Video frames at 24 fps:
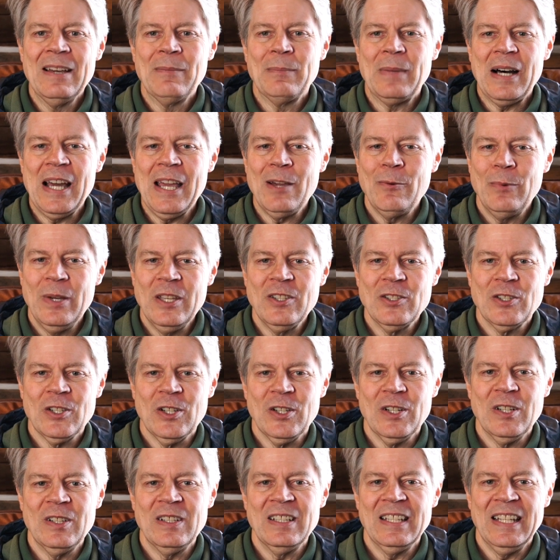My wind
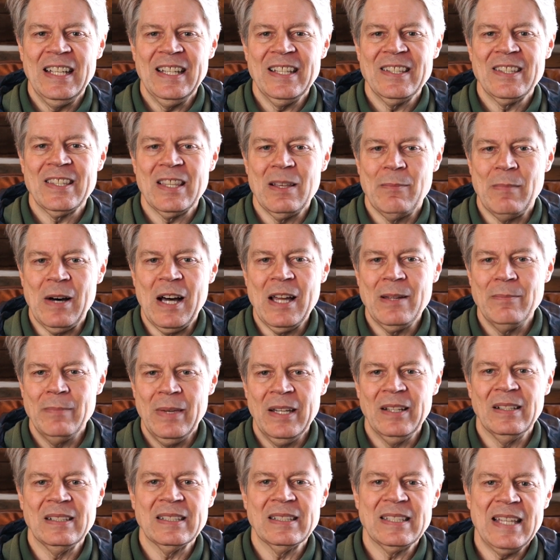shirt is the
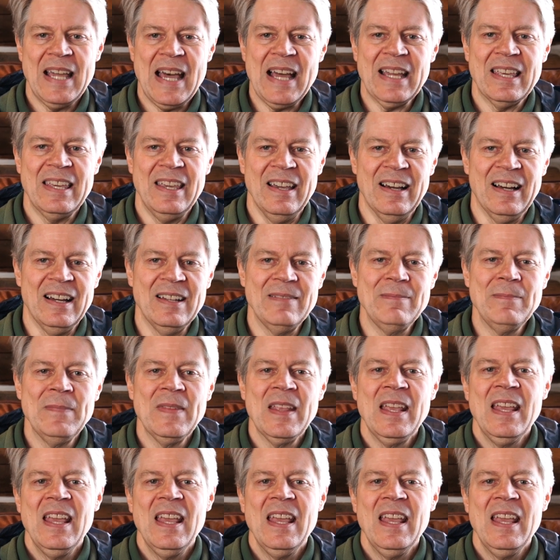Montbell Tachyon